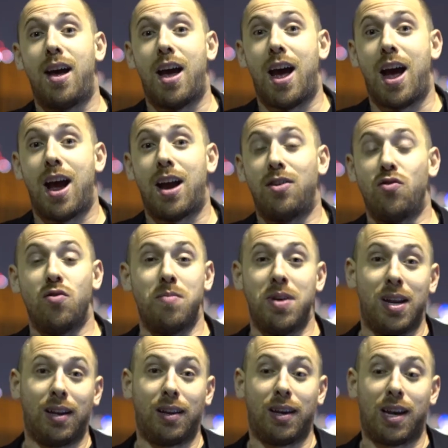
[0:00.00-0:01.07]
and you
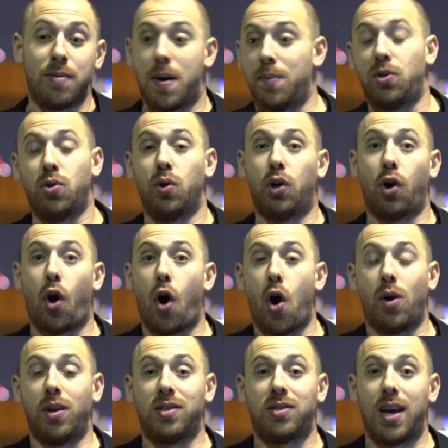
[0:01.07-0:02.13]
immediately come up to a
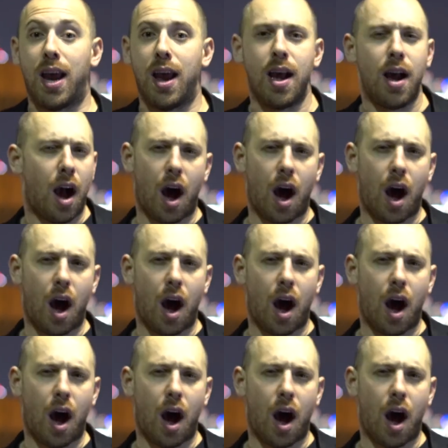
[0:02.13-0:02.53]
girl and say,